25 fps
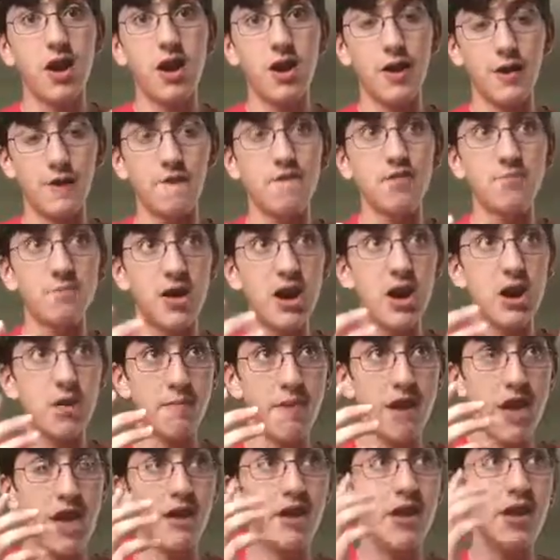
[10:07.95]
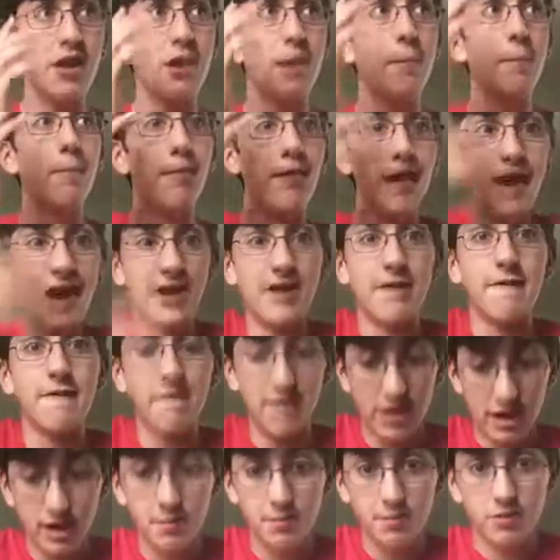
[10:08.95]
of Spider-Man in a black
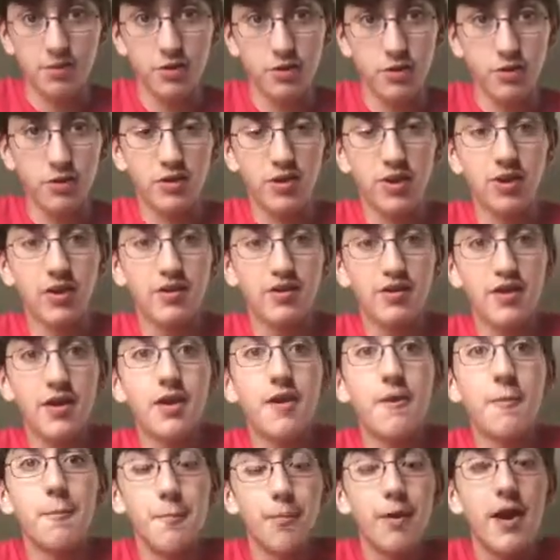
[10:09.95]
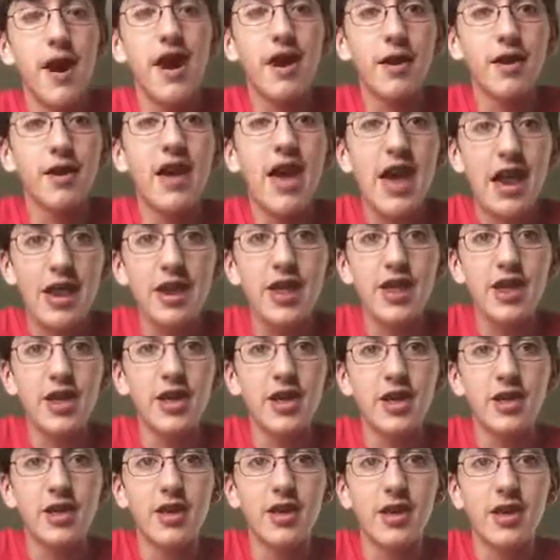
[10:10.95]
Venom suit because Black
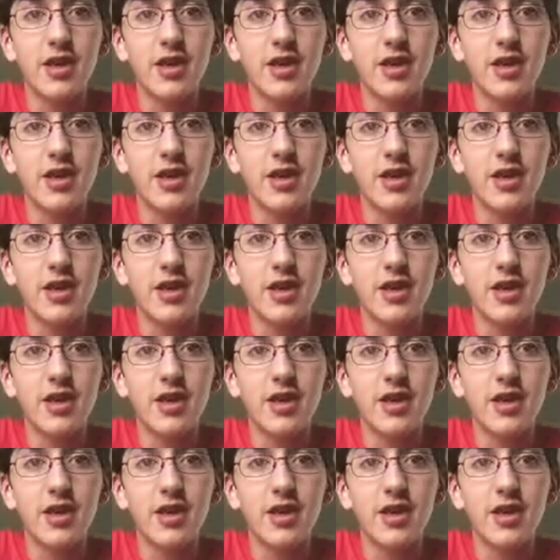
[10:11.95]
Eddie